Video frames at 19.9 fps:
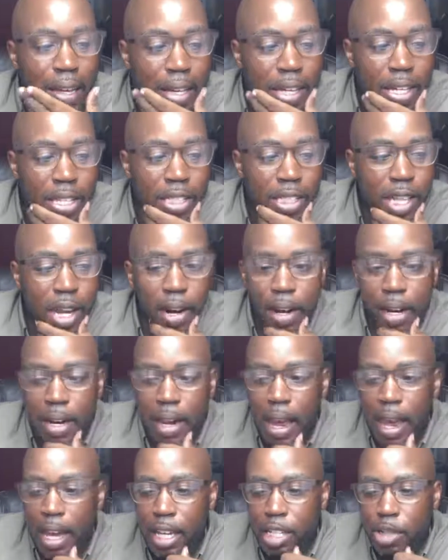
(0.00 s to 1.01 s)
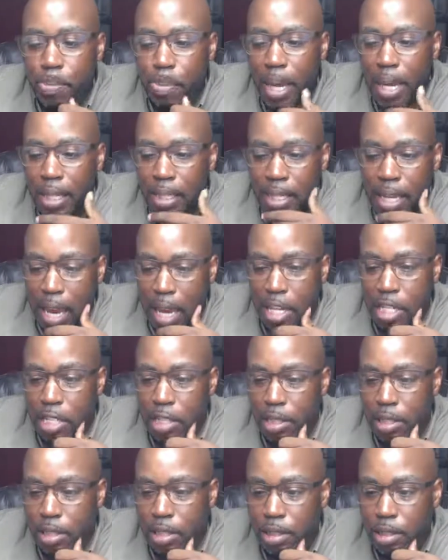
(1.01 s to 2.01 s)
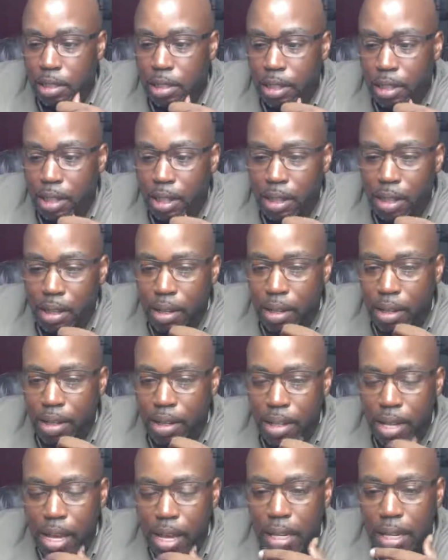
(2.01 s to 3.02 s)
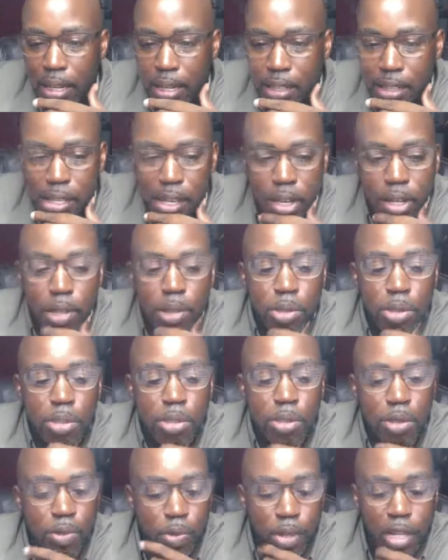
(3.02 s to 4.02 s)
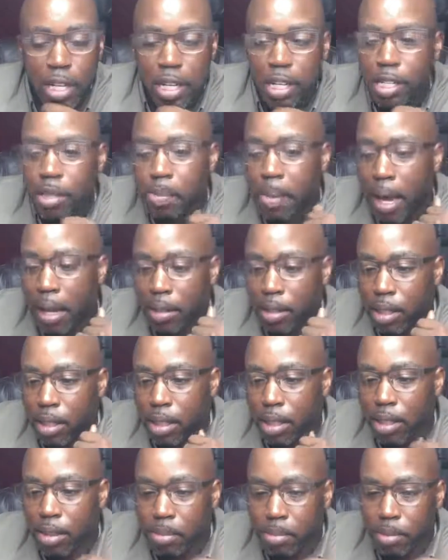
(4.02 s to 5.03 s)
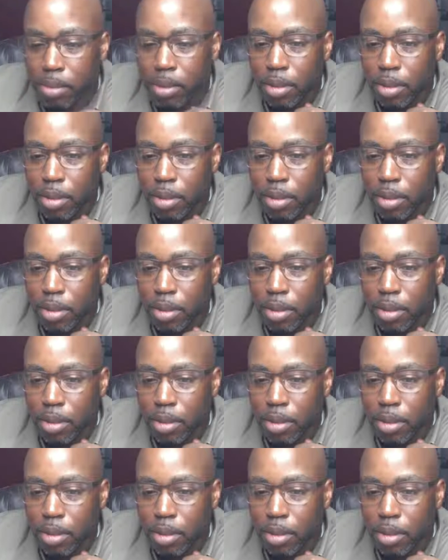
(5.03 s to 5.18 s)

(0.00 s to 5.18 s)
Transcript: is there an expectation that he tells you when he's about to come?